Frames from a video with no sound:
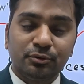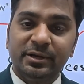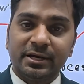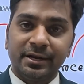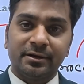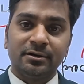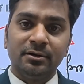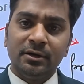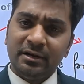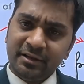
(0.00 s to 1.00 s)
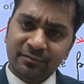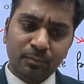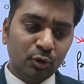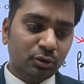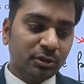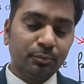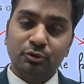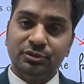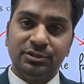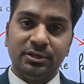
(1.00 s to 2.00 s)
correct. Leave about the
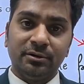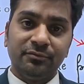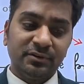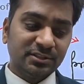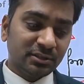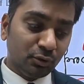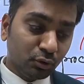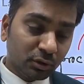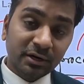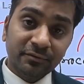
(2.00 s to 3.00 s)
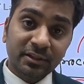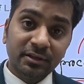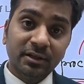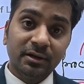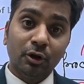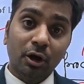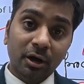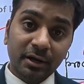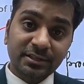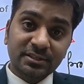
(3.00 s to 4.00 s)
procedure. First, look at whether the law
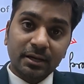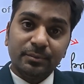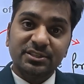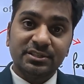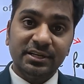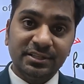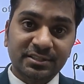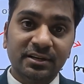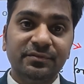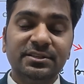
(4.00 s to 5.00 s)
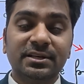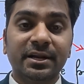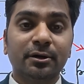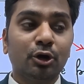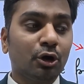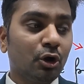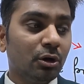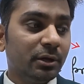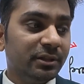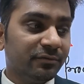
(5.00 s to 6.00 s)
established itself is correct or wrong
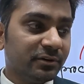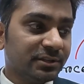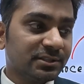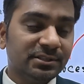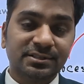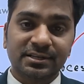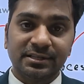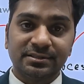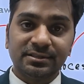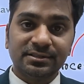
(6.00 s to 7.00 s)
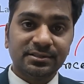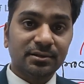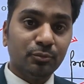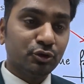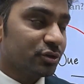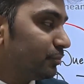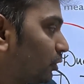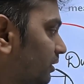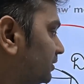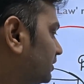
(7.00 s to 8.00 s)
in the first instance. This is the most
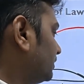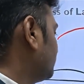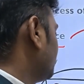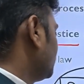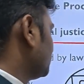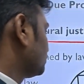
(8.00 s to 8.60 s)
important thing. So